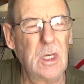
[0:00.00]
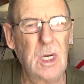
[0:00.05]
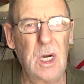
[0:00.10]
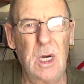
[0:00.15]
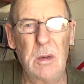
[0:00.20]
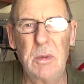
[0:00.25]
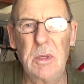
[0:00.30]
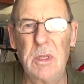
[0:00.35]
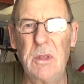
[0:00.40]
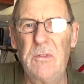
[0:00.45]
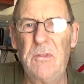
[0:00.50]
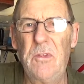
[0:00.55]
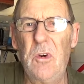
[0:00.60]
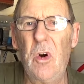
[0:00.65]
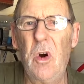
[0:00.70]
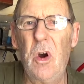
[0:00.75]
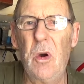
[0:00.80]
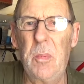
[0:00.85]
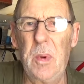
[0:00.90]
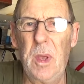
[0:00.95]
I mean, the
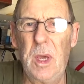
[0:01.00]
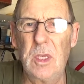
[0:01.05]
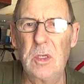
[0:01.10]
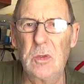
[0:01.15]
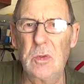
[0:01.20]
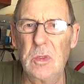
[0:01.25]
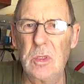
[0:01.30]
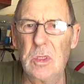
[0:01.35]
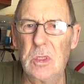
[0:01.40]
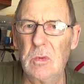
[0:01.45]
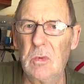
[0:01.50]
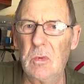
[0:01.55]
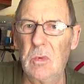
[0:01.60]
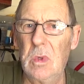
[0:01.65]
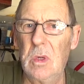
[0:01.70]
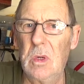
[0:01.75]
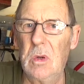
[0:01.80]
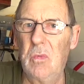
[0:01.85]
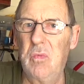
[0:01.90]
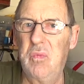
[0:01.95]
fireplace was,
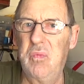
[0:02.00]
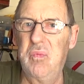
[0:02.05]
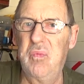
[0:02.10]
well,